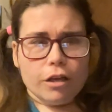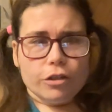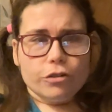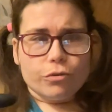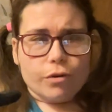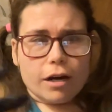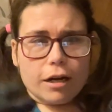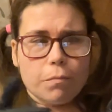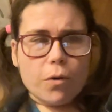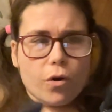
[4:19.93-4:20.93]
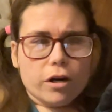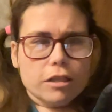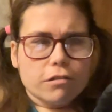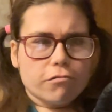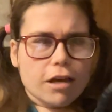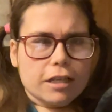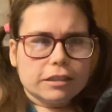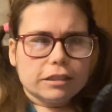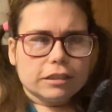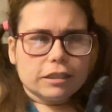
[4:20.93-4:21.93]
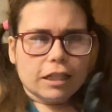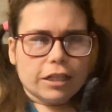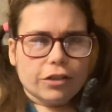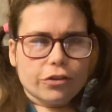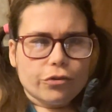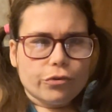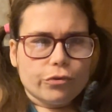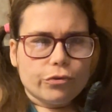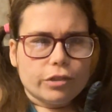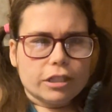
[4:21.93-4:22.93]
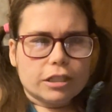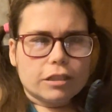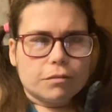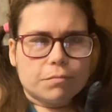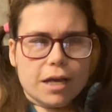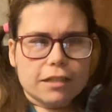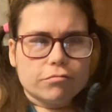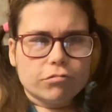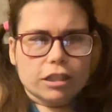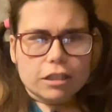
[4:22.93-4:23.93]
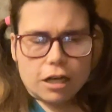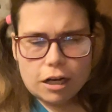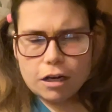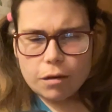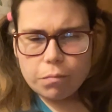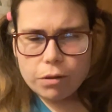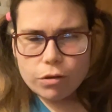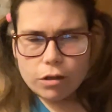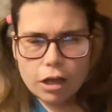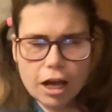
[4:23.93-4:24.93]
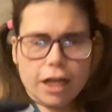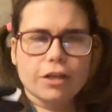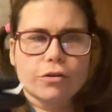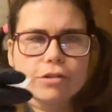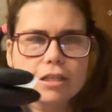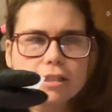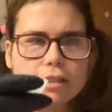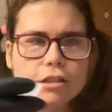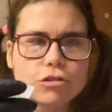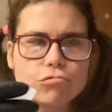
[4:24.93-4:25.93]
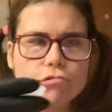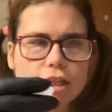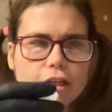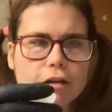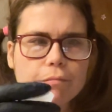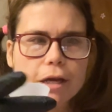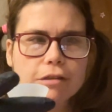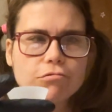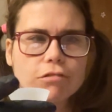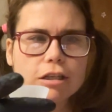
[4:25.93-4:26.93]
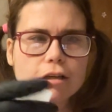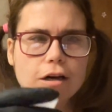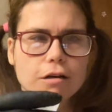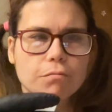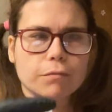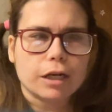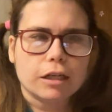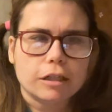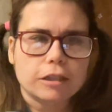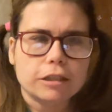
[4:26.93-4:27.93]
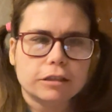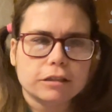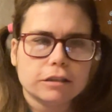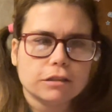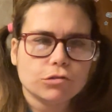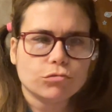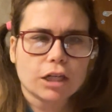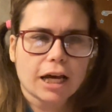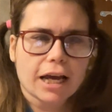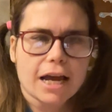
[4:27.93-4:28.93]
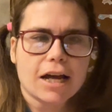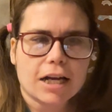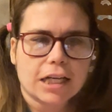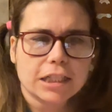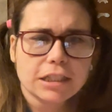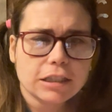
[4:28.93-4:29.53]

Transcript: you want to pour the resin into your measuring cup. I know this isn't really a measuring cup, but it's what I had.